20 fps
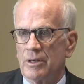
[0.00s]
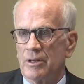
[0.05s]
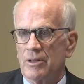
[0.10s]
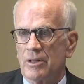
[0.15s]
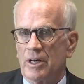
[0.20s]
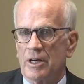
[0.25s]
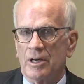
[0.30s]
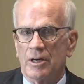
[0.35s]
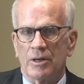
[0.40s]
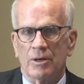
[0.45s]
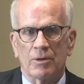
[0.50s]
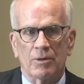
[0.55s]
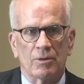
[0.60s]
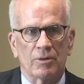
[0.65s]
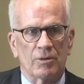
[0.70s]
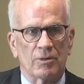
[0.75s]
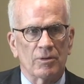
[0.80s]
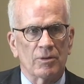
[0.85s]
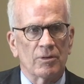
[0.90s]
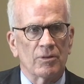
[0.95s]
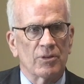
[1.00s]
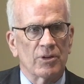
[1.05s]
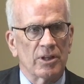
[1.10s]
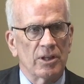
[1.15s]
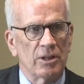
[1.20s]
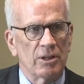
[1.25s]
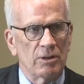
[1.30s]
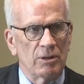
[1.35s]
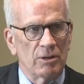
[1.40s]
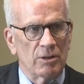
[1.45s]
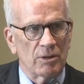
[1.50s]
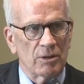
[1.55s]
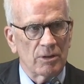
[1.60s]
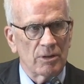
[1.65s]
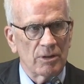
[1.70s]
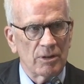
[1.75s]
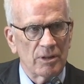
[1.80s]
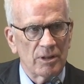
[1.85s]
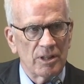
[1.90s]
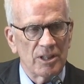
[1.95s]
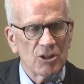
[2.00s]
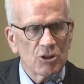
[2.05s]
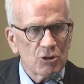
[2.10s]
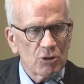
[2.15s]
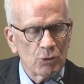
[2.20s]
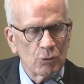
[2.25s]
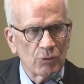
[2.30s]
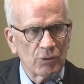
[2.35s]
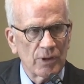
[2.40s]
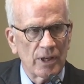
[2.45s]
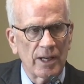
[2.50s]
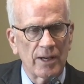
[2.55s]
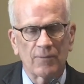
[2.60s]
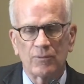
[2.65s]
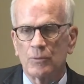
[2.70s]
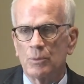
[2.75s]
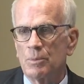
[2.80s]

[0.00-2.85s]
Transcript: uh, the issues that have